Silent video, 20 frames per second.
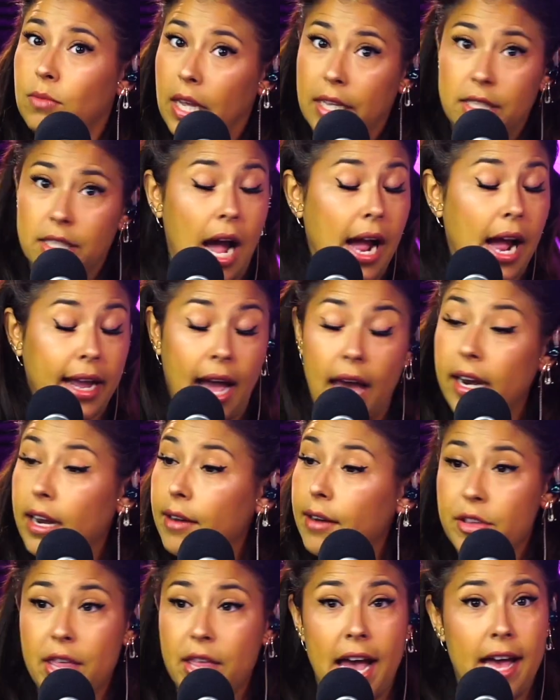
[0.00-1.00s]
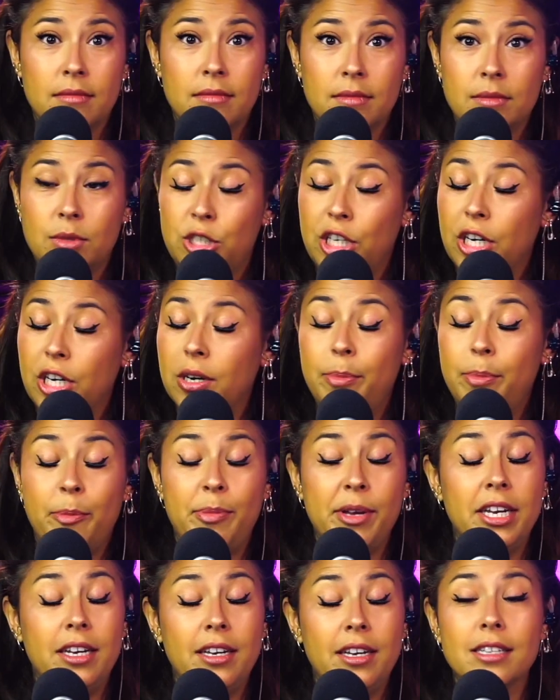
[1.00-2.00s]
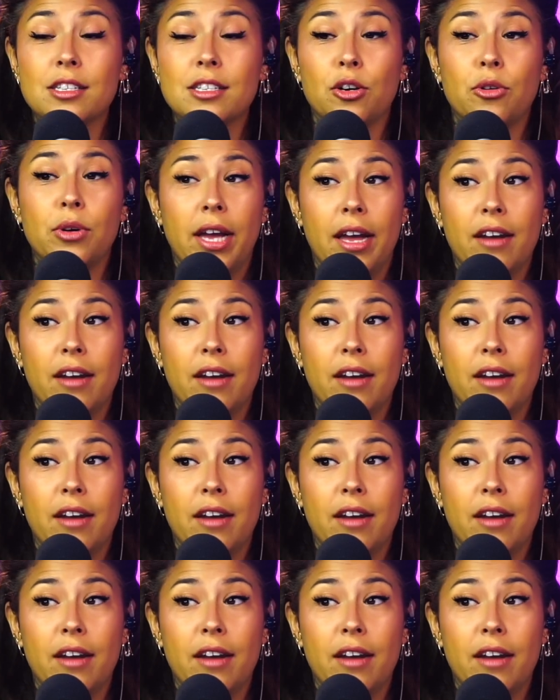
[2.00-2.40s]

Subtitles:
I got to give her that. Sherri Papini is a creative